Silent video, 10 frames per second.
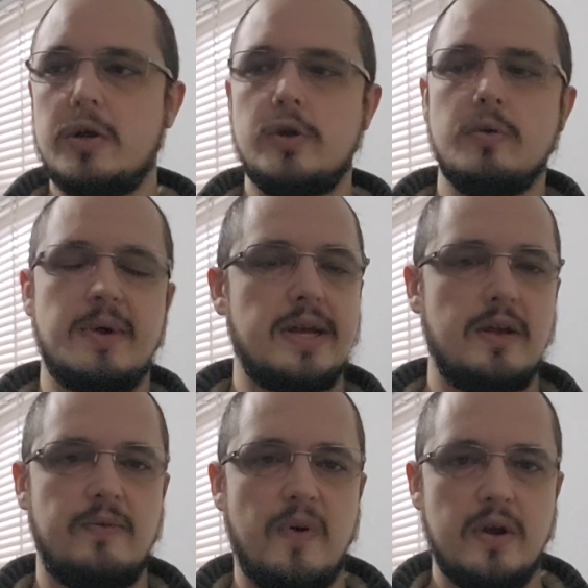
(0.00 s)
You may
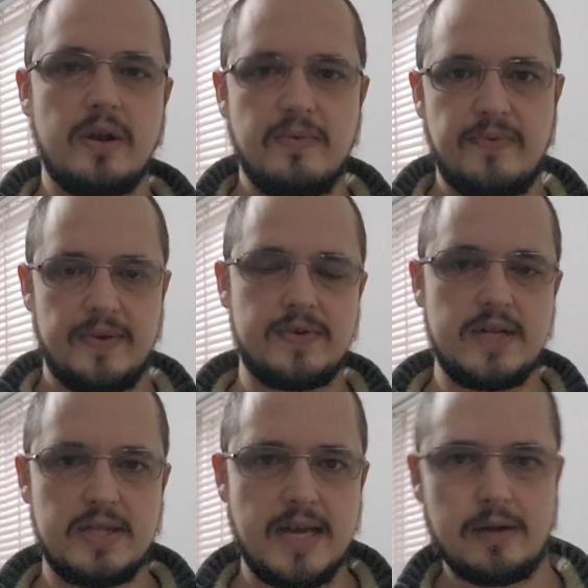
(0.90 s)
get fined
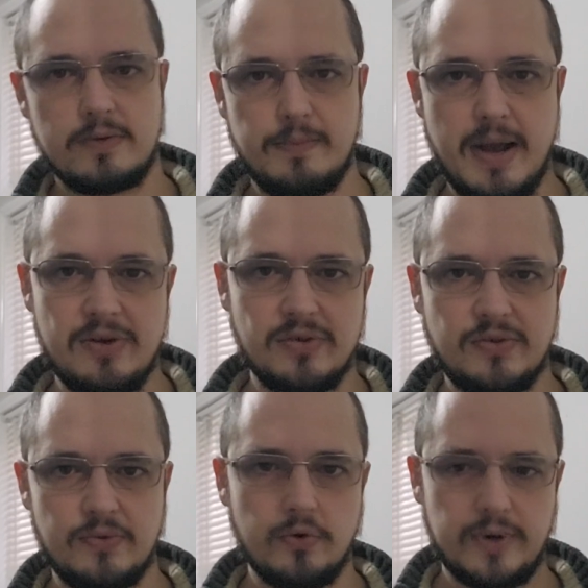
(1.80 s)
£15,000
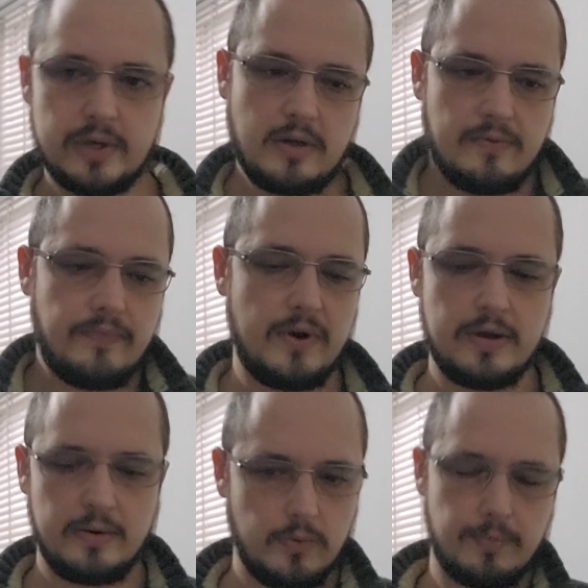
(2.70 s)
for it, but
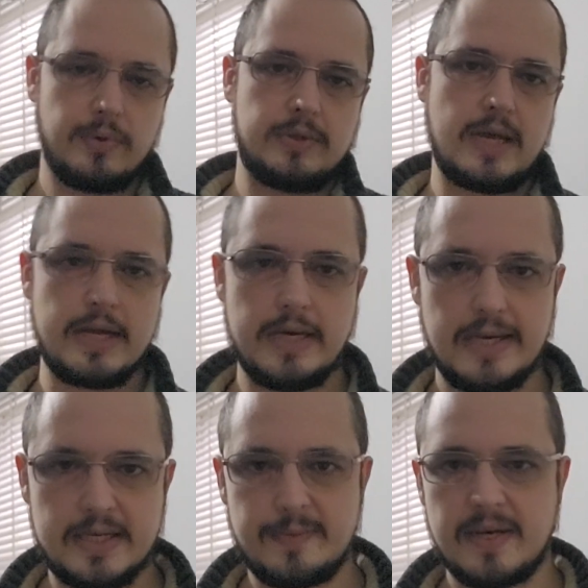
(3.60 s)
fine, we'll put that in the
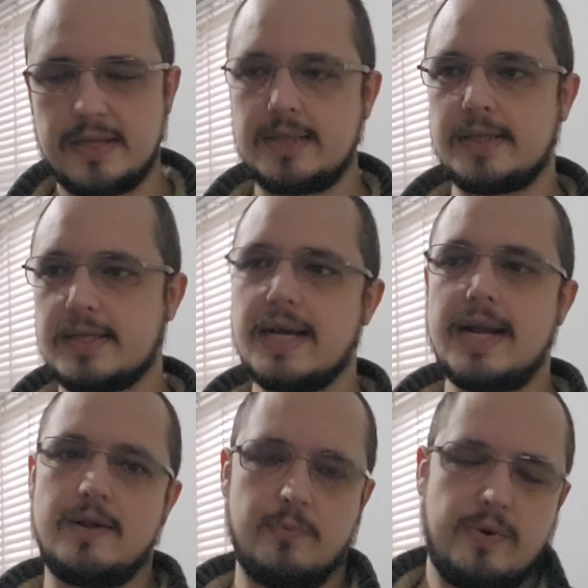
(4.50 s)
expenses.
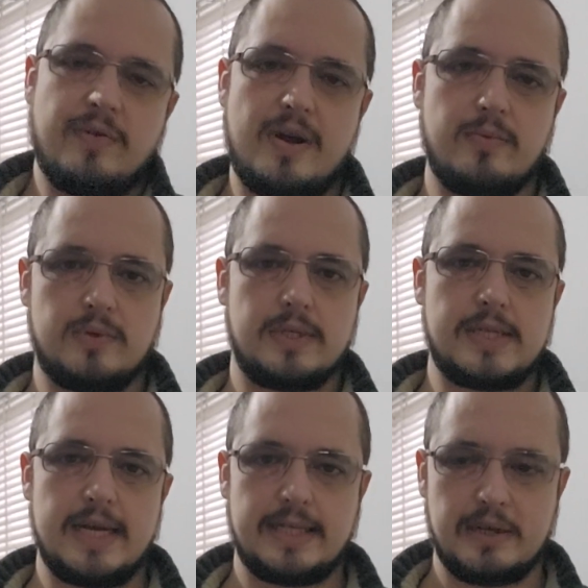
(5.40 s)
We're able to
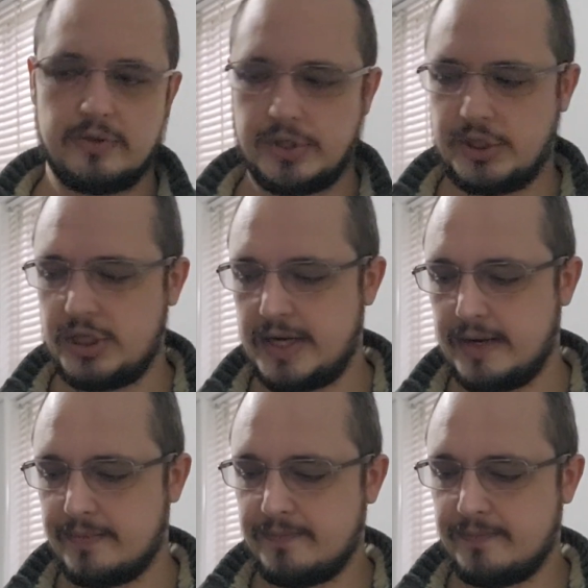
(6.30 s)
take that on the chin.